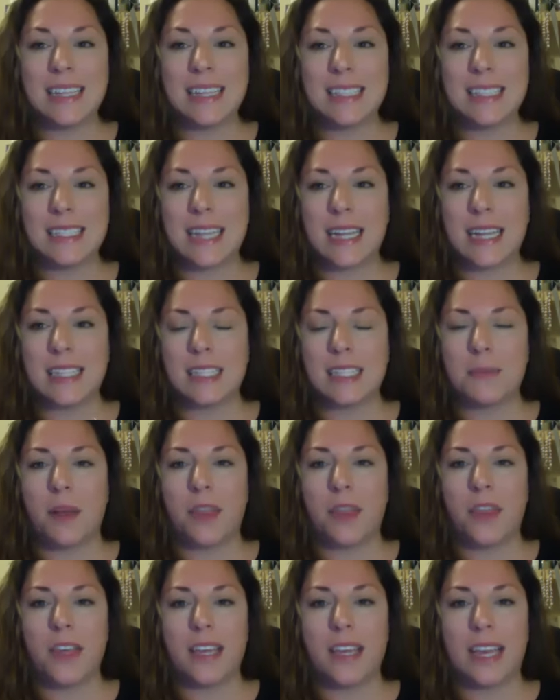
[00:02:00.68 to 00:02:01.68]
it's
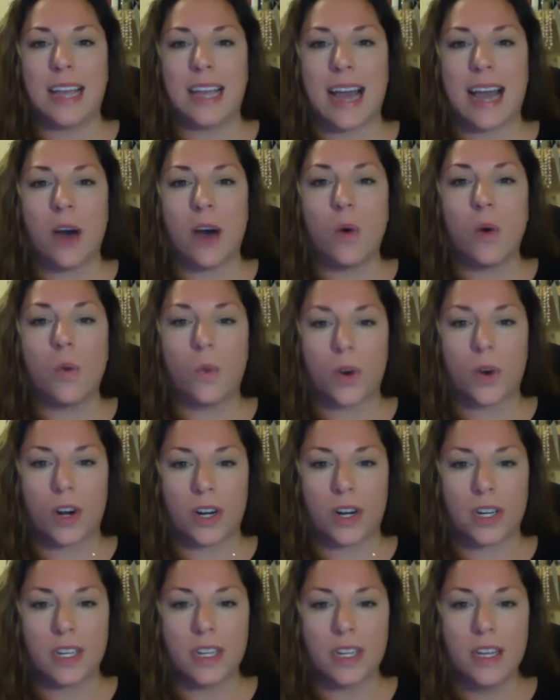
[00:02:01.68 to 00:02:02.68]
about thinking
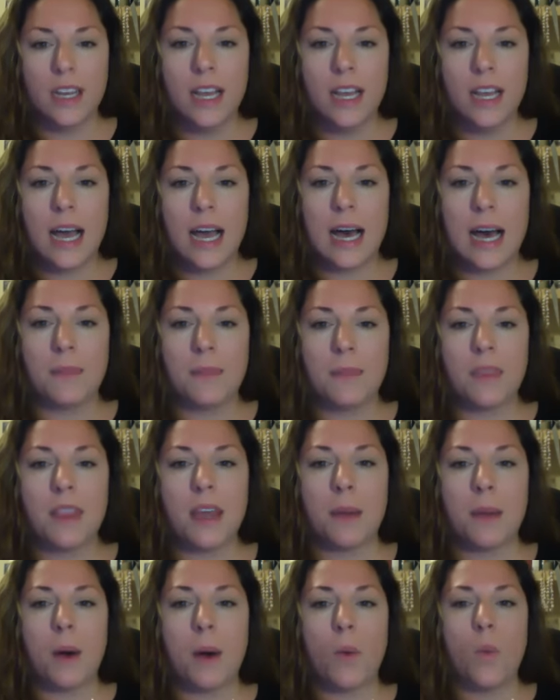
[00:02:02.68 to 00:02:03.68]
outward,
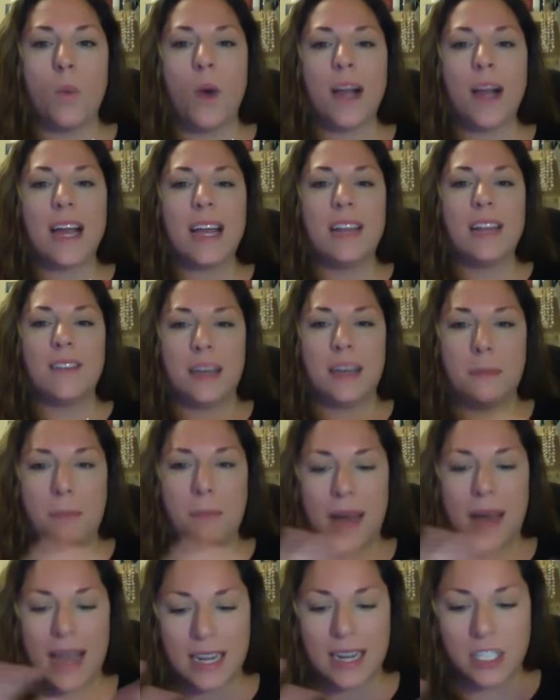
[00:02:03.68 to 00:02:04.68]
about what kind of
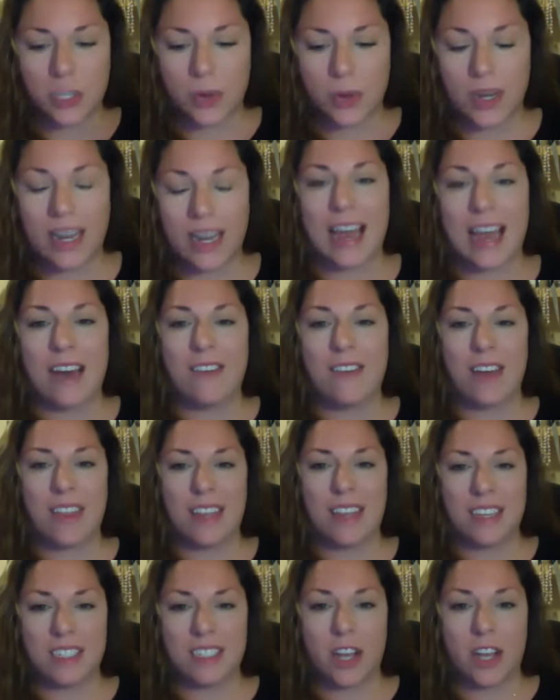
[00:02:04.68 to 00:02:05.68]
impact you can have on
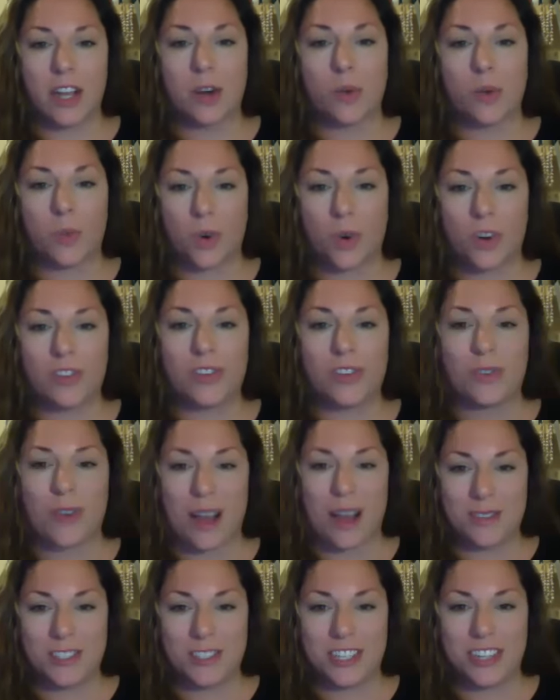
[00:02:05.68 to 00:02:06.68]
the entire world
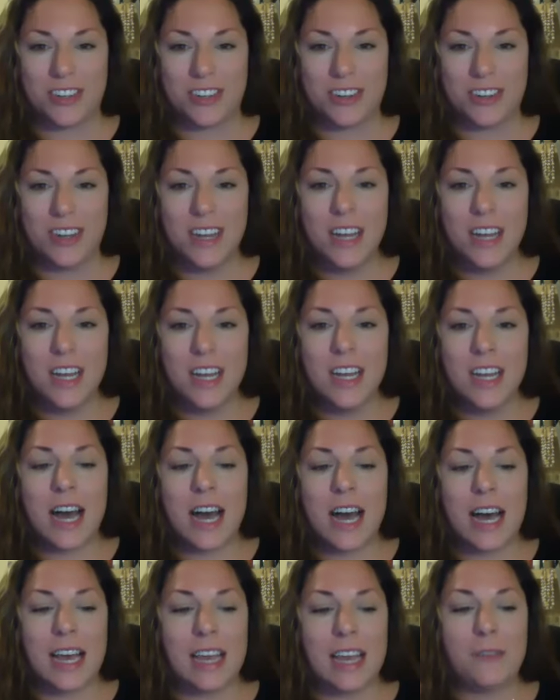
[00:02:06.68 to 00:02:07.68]
around you.
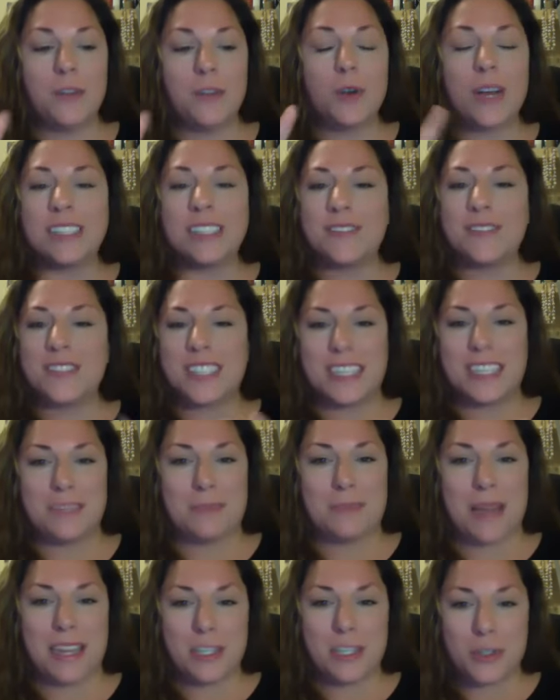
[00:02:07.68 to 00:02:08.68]
If you guys have
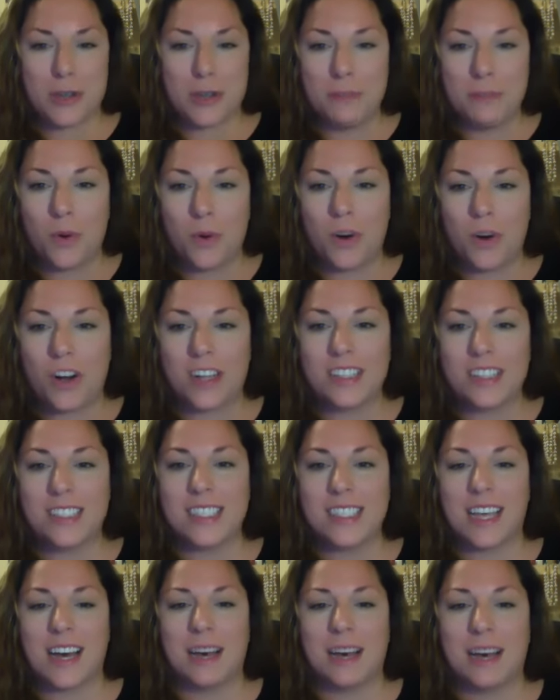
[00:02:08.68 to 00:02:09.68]
seen my dream
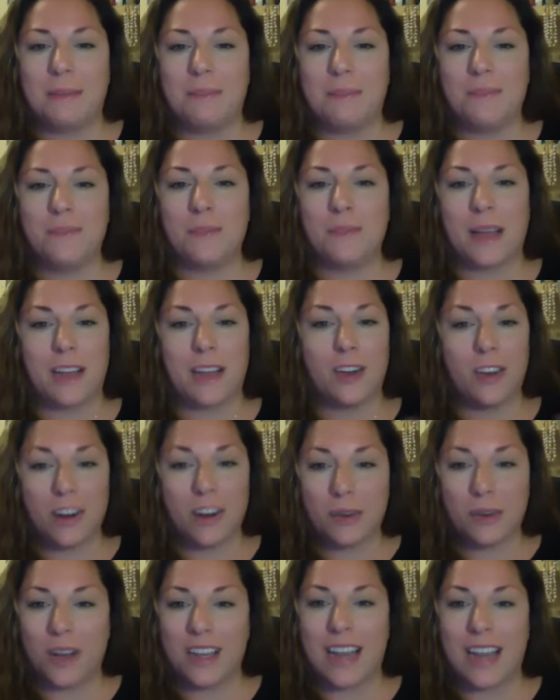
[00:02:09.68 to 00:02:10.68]
boards, my
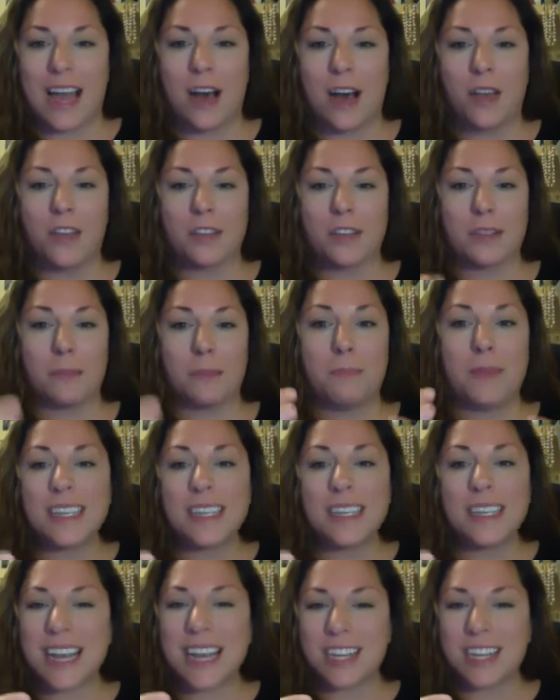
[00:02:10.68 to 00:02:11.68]
current one now, there's a
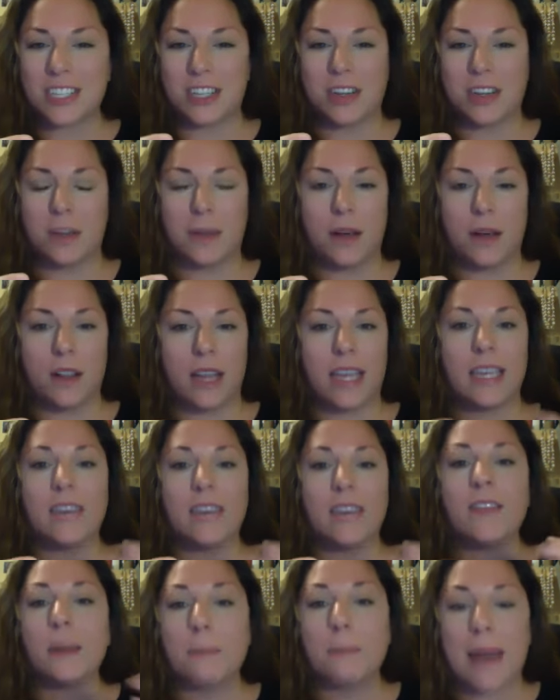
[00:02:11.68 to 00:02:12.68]
big section about like
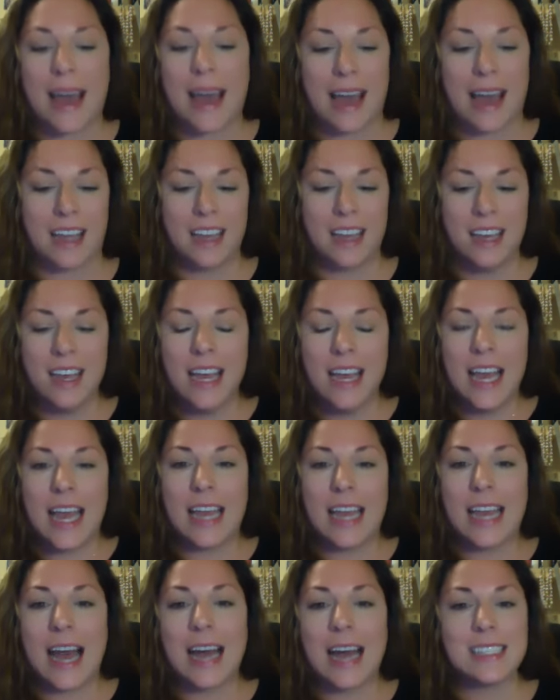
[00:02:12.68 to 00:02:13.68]
giving back.
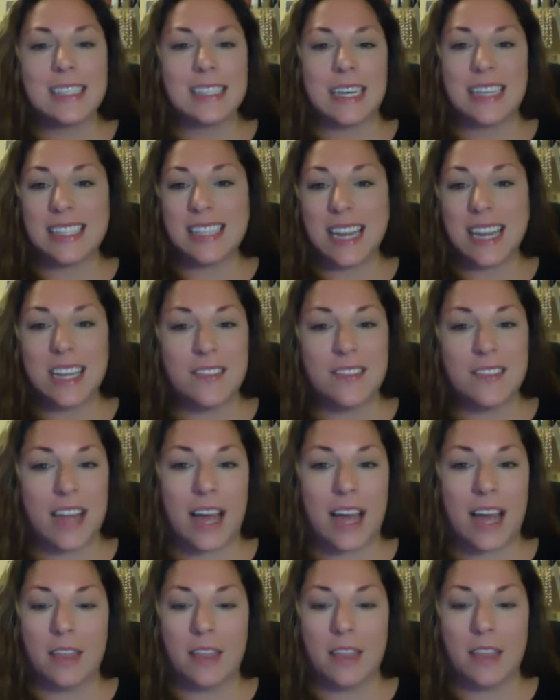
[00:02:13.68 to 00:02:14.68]
And honestly, that's
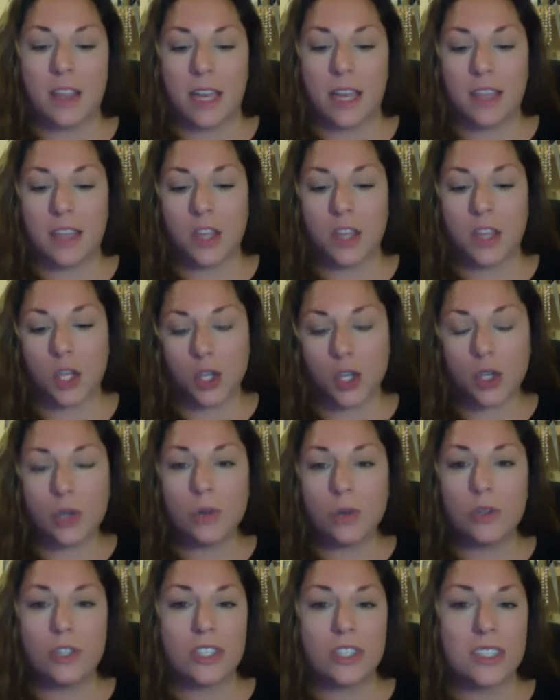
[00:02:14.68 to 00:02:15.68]
not even on like the
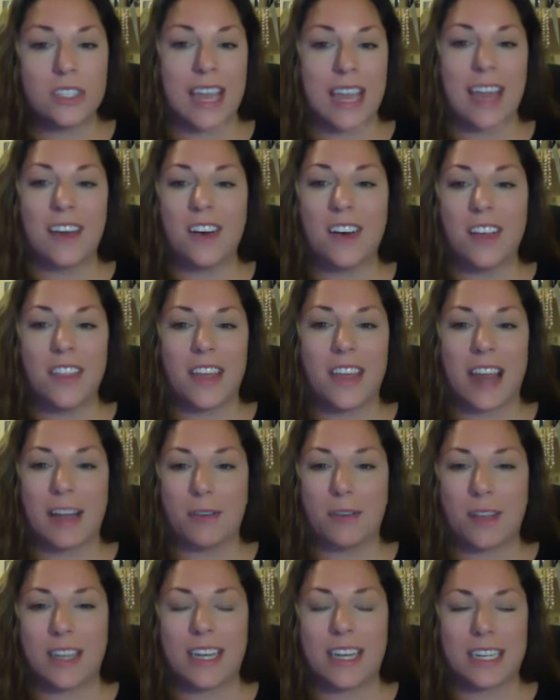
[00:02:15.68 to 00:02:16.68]
huge scale that I
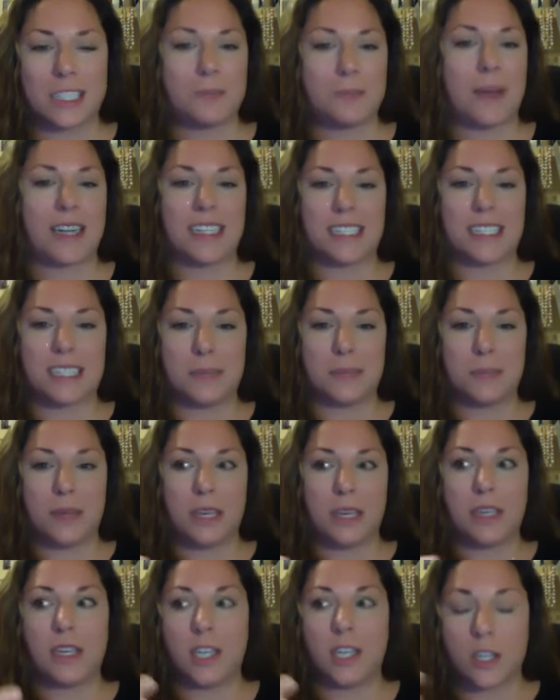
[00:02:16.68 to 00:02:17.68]
really expect it to
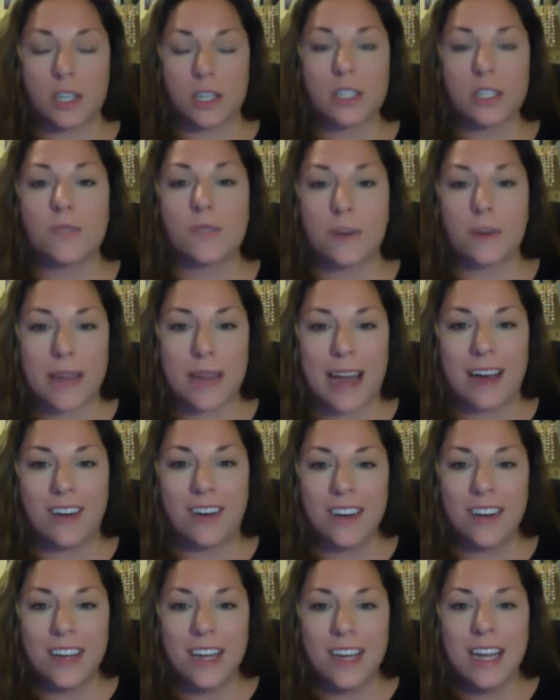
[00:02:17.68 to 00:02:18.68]
be years from
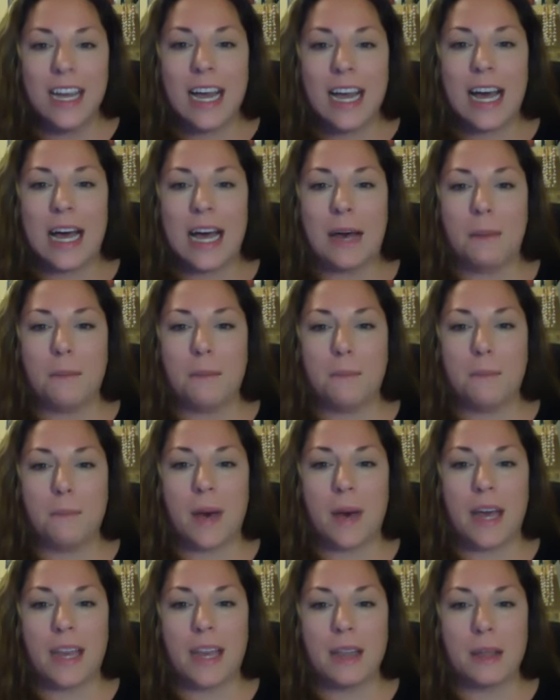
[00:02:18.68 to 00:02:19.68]
now.
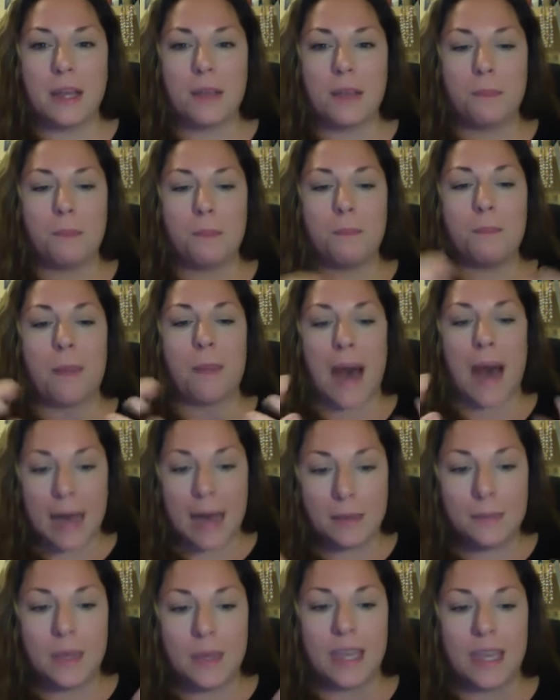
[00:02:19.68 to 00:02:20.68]
But
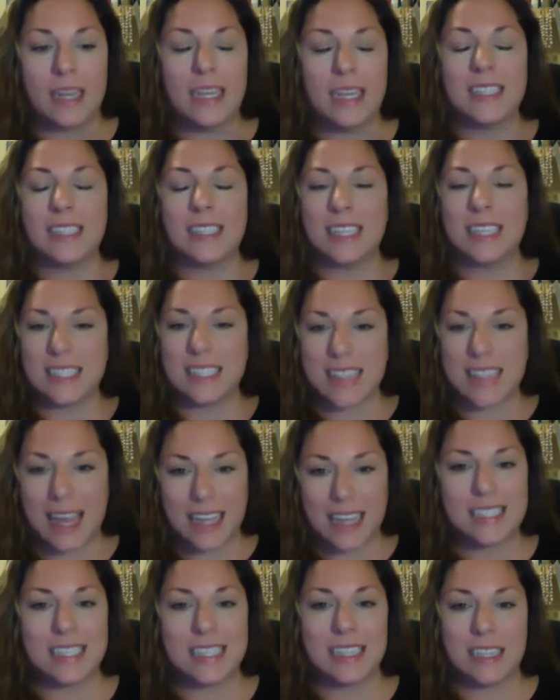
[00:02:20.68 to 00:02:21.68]
Bob and this
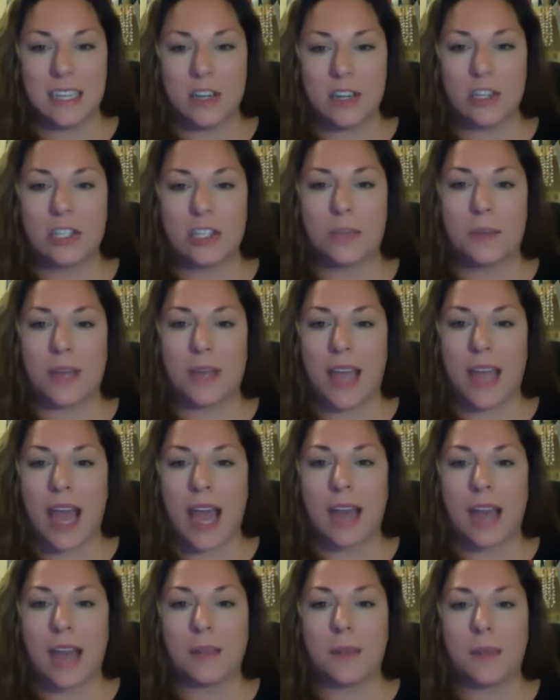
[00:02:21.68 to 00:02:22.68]
Legacy Leadership
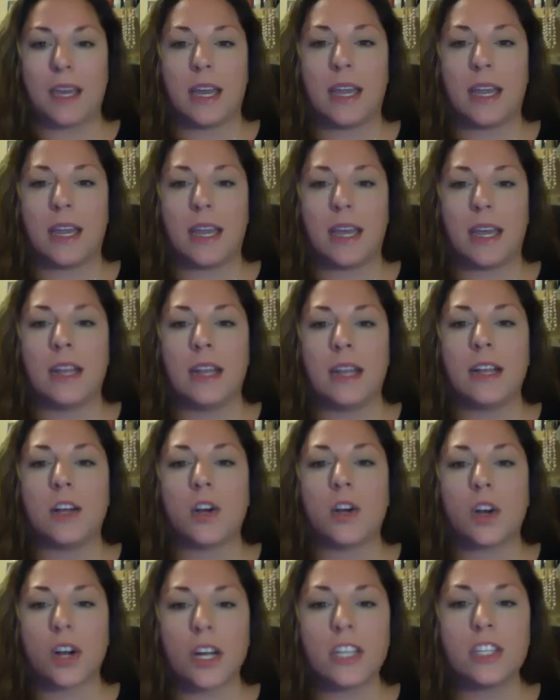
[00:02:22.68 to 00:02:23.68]
Academy, it
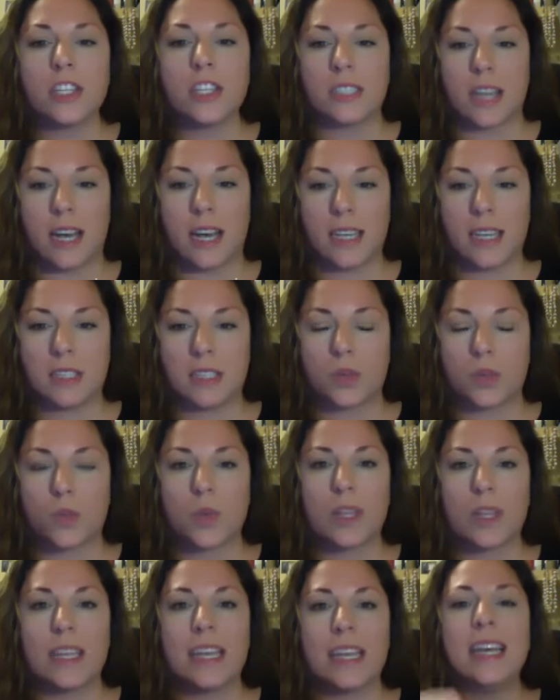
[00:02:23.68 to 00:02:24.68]
encourages us to
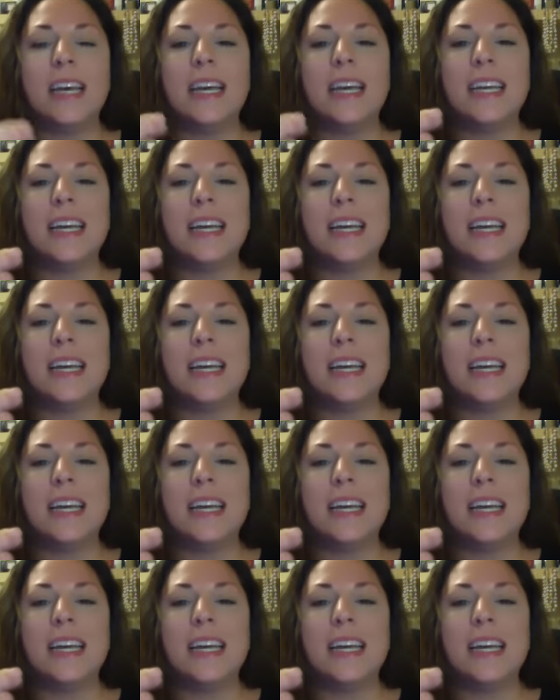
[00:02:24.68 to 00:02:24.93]
really